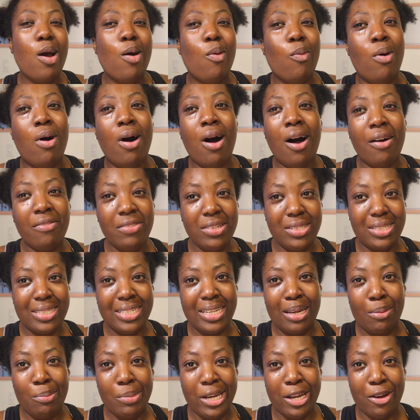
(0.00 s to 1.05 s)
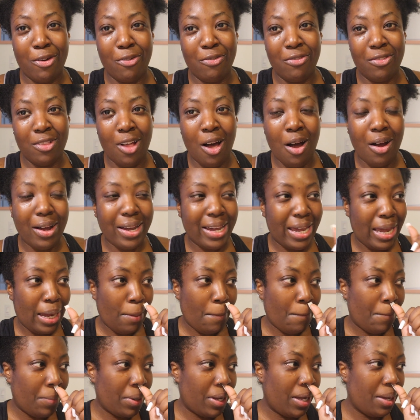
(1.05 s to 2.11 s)
Well, obviously I'm here
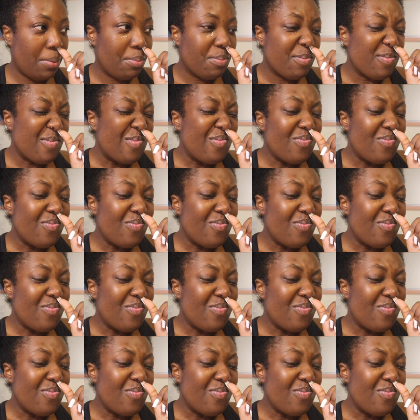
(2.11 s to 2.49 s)
vlogging, but